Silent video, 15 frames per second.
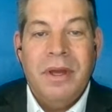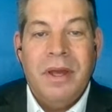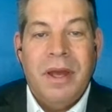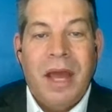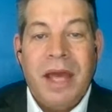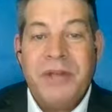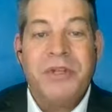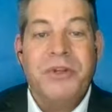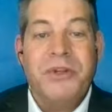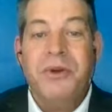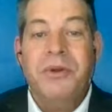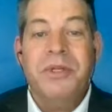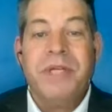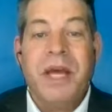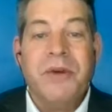As it
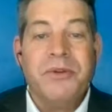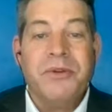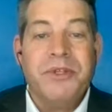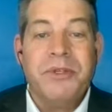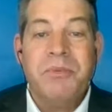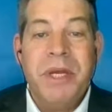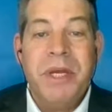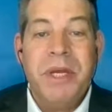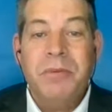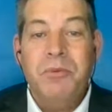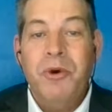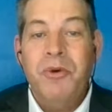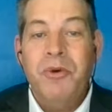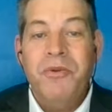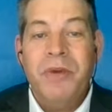turns out, Speak the
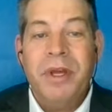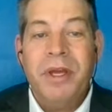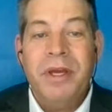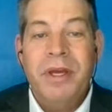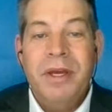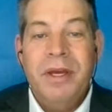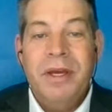Movie